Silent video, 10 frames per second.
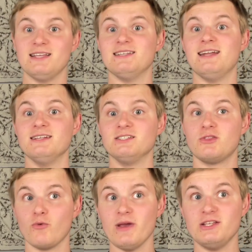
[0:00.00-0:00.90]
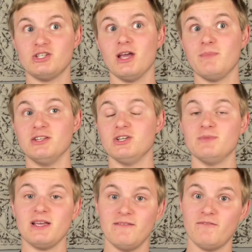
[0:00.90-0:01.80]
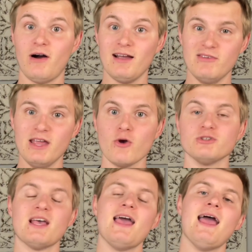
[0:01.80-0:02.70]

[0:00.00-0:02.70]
as that is 3 championships in 5 years.